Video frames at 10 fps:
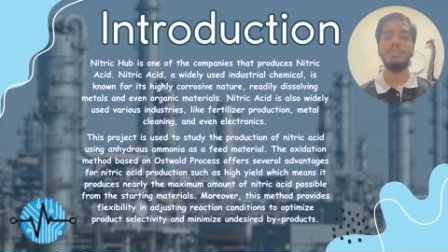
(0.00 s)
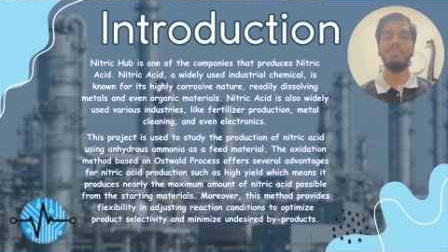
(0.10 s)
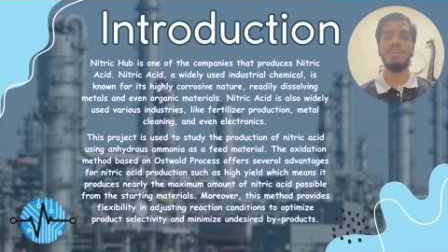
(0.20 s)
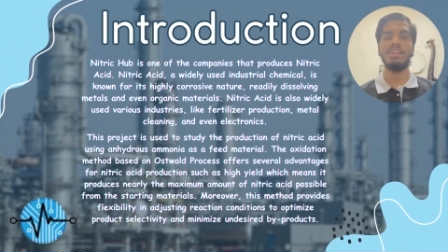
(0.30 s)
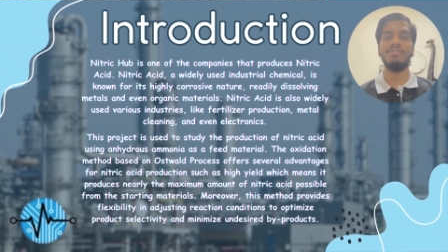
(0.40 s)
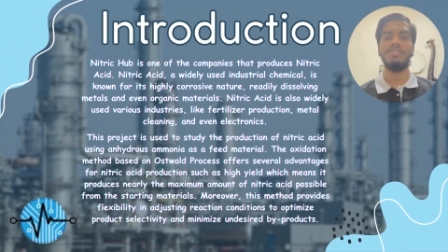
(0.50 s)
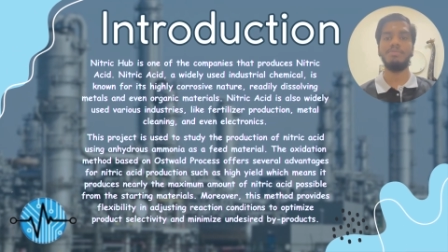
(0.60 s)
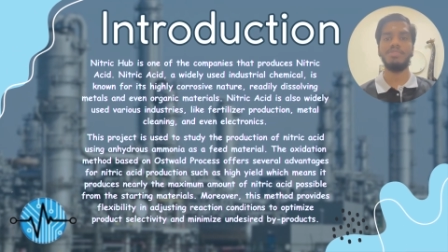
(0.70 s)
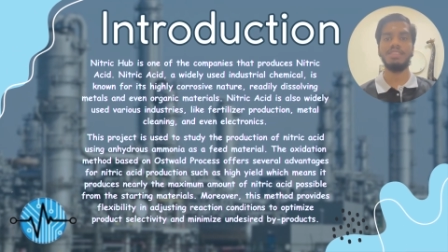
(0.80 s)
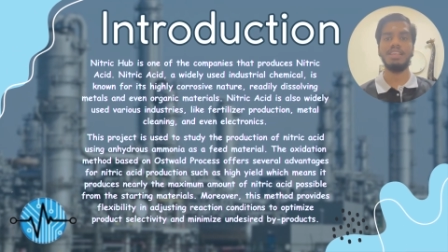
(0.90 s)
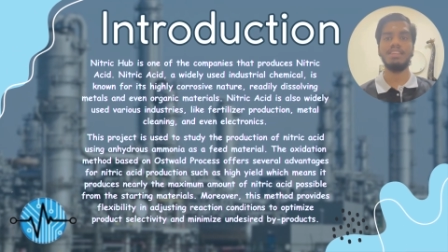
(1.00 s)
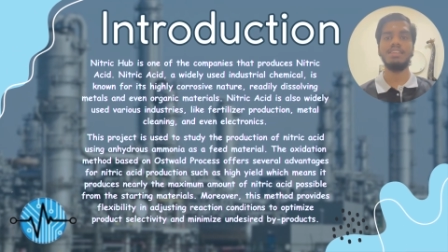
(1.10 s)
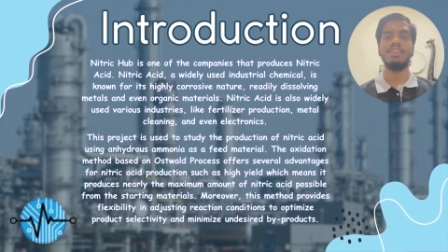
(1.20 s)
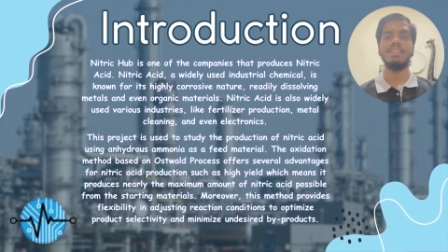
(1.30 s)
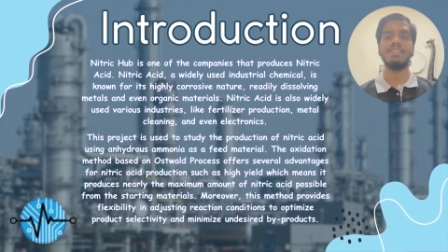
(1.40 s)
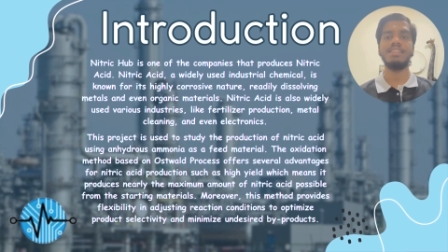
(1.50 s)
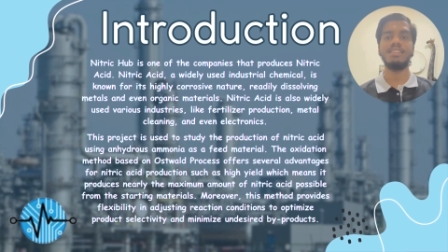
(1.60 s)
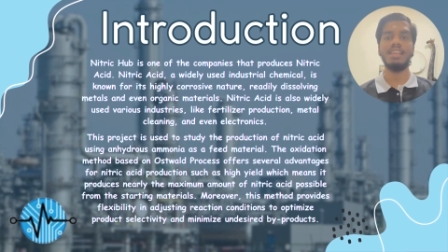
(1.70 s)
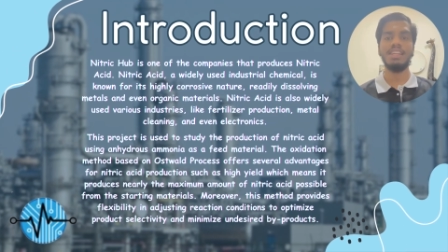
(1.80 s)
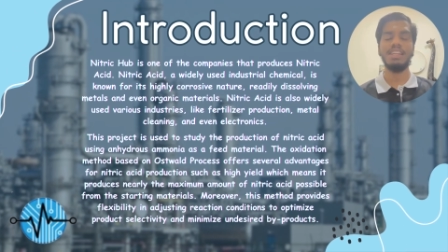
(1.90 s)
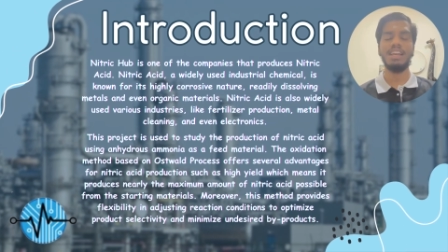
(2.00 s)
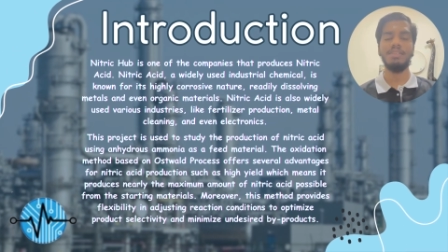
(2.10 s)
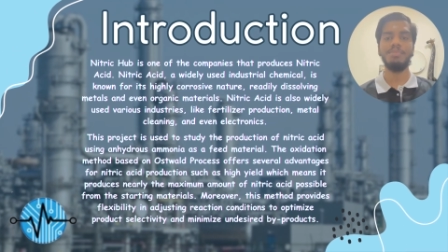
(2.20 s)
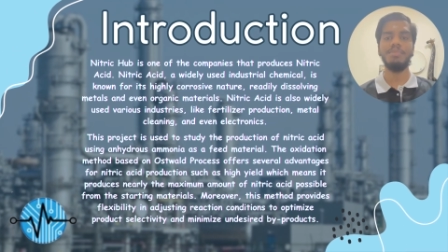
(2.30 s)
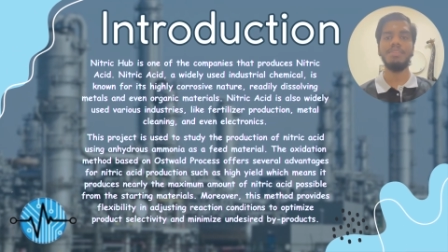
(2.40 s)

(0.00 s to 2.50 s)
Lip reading: part of our project, Nitric Hub